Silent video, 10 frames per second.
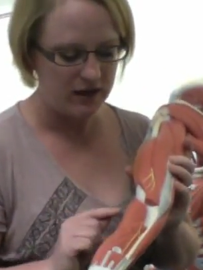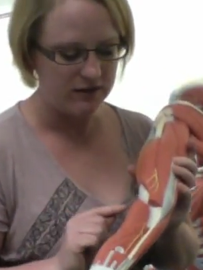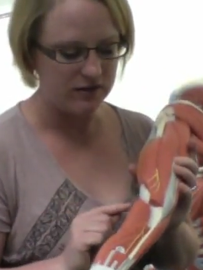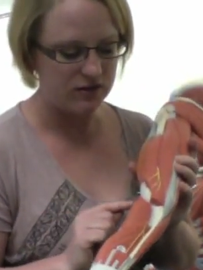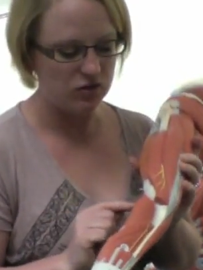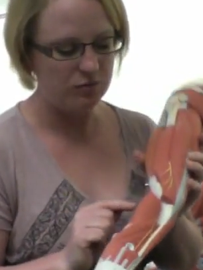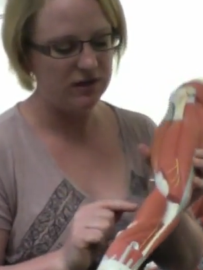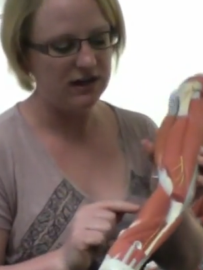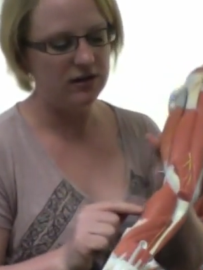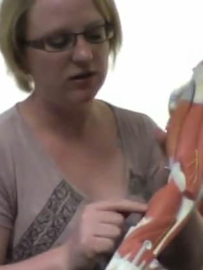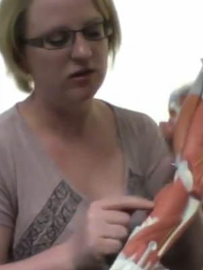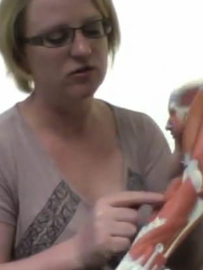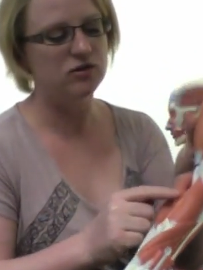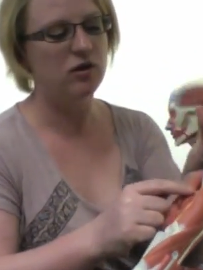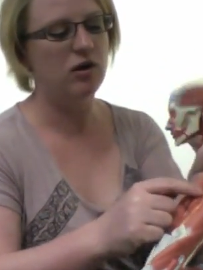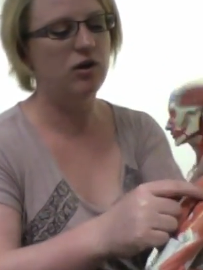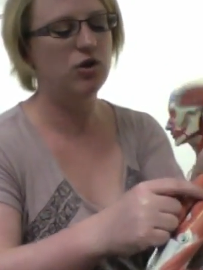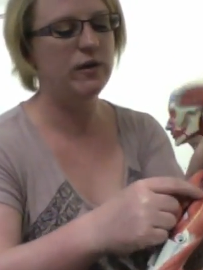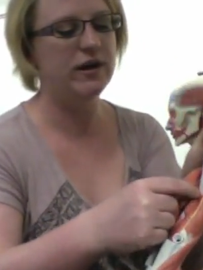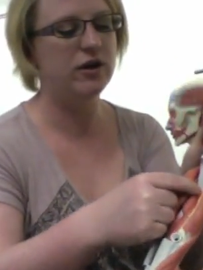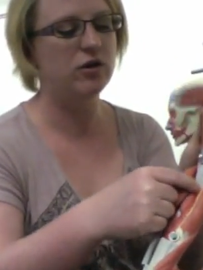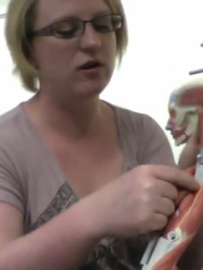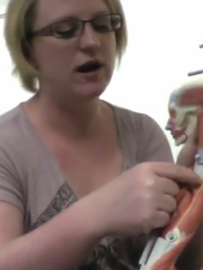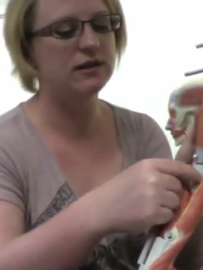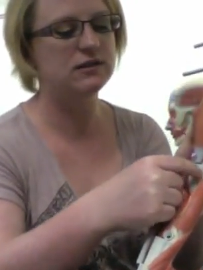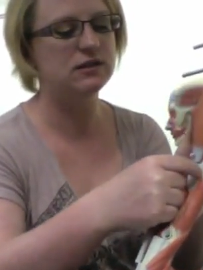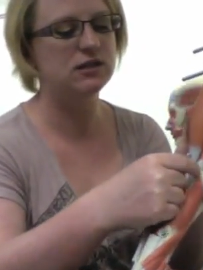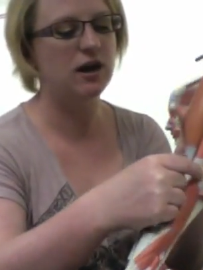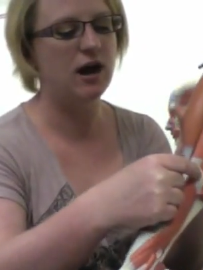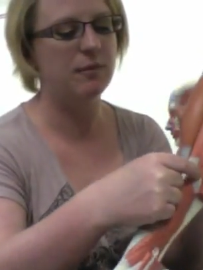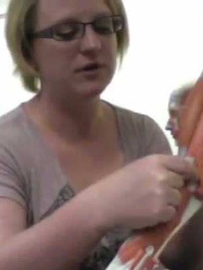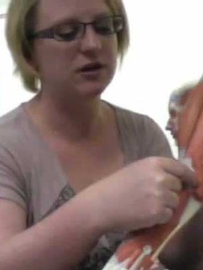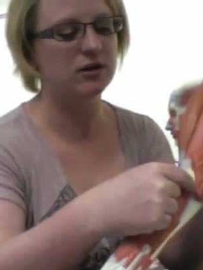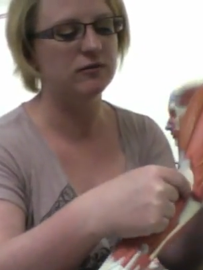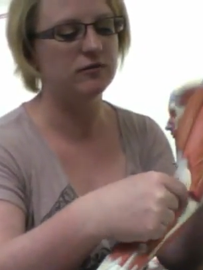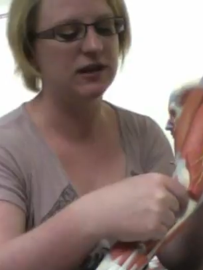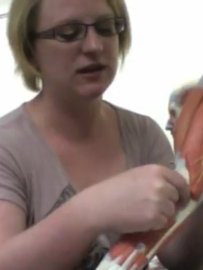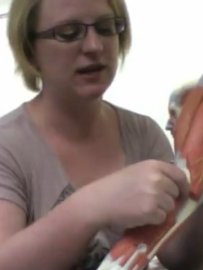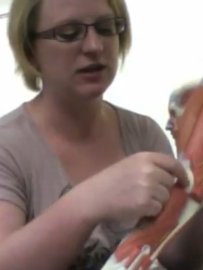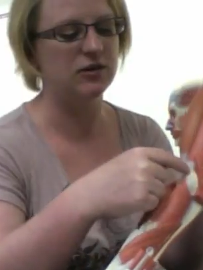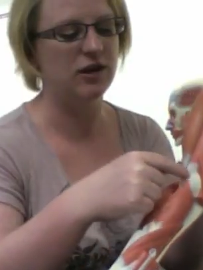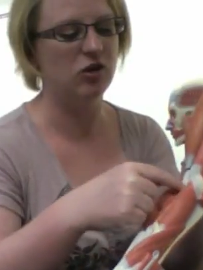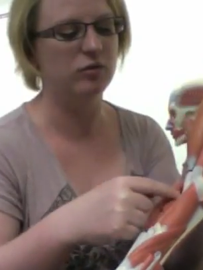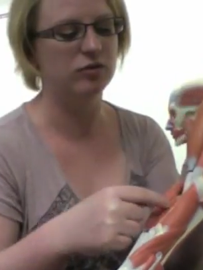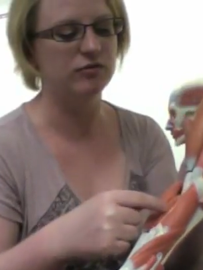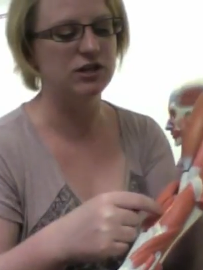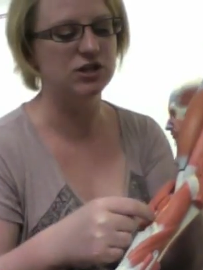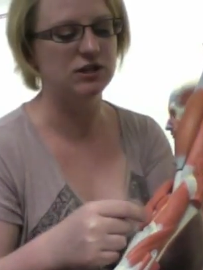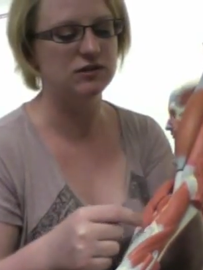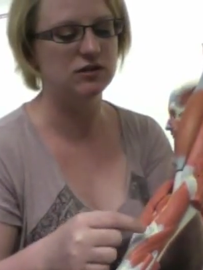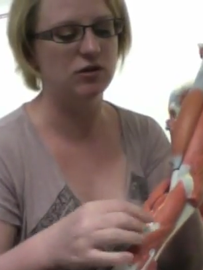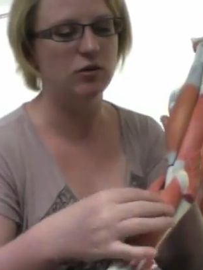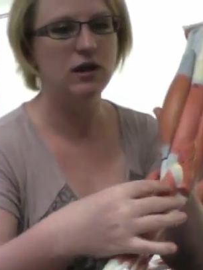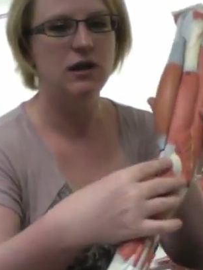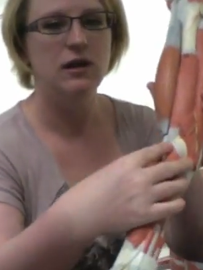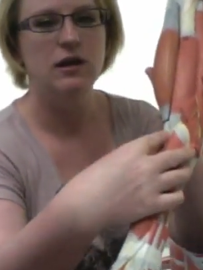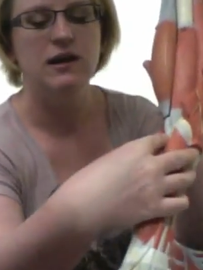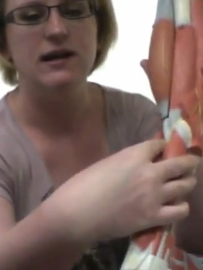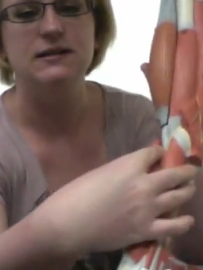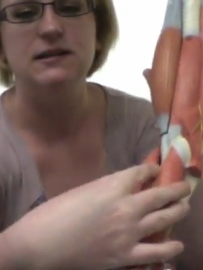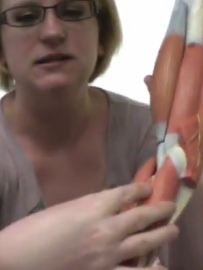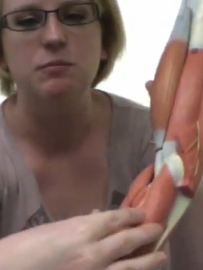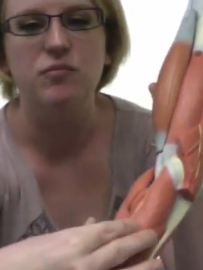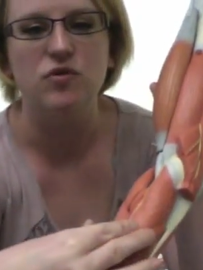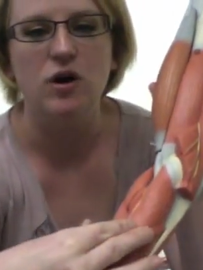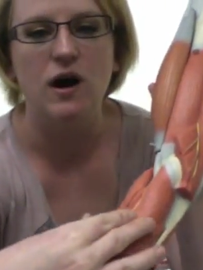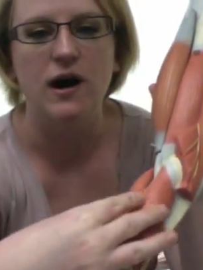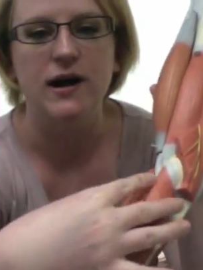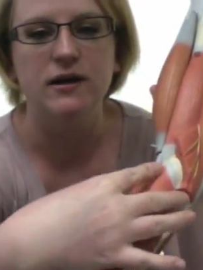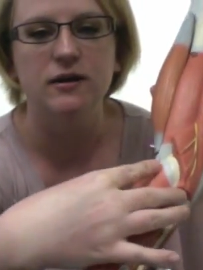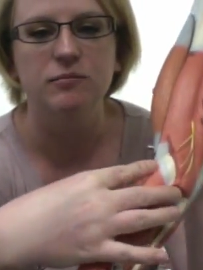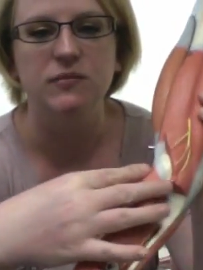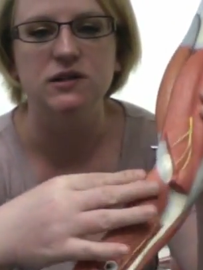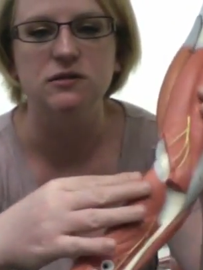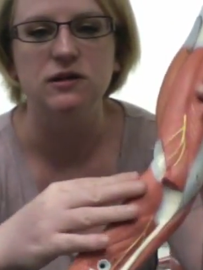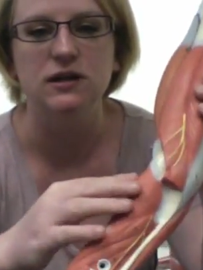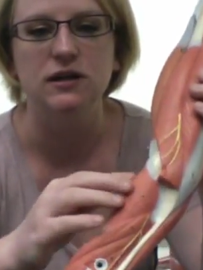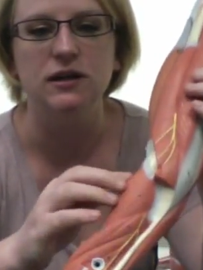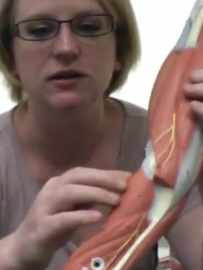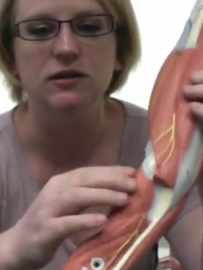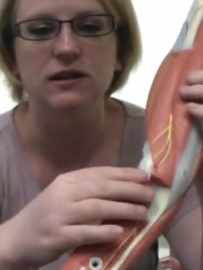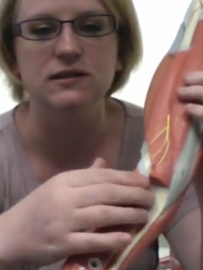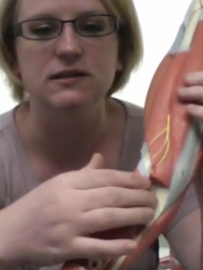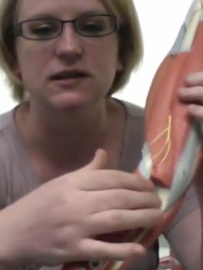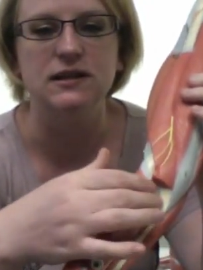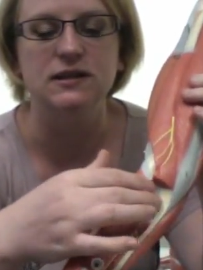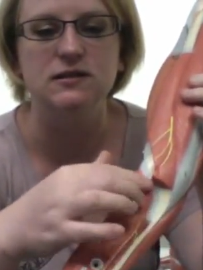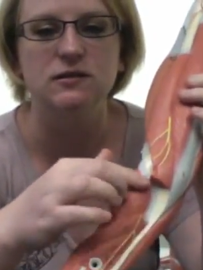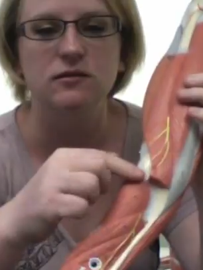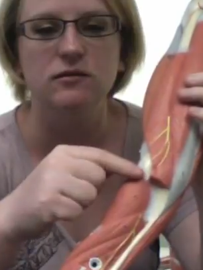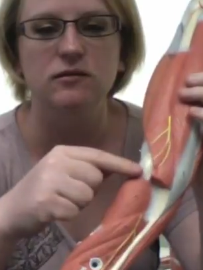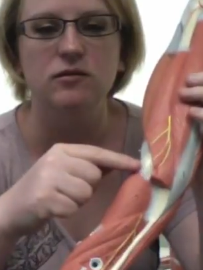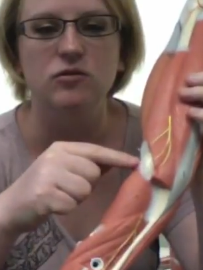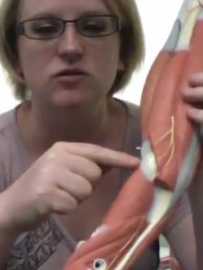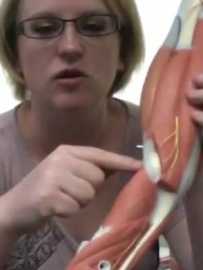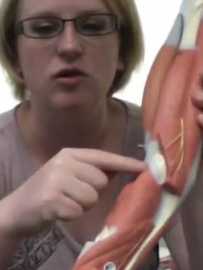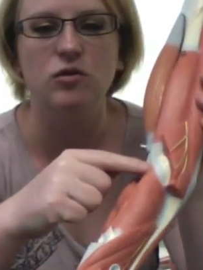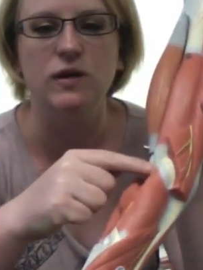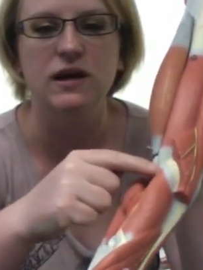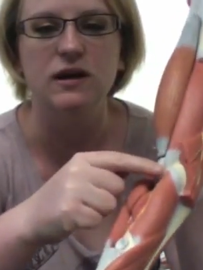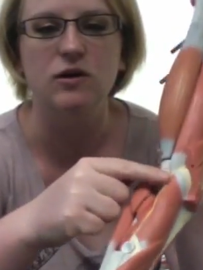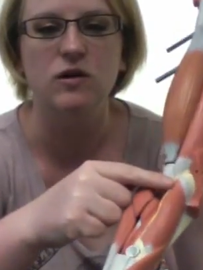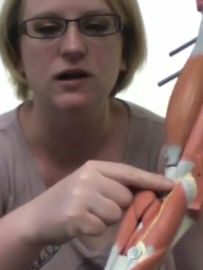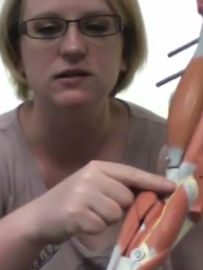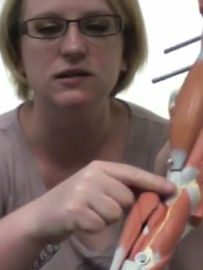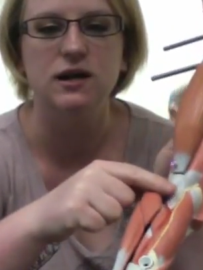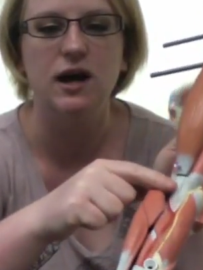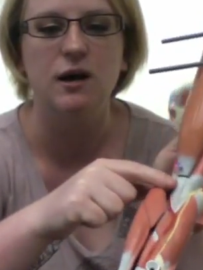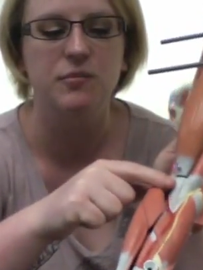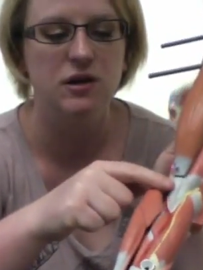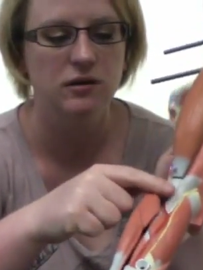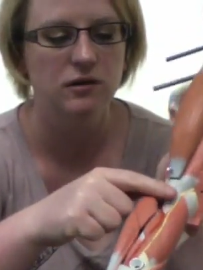The supinator goes all the way across the top here of like kind of your elbow region. So it's this broad muscle here, and you can see that it goes all the way across the top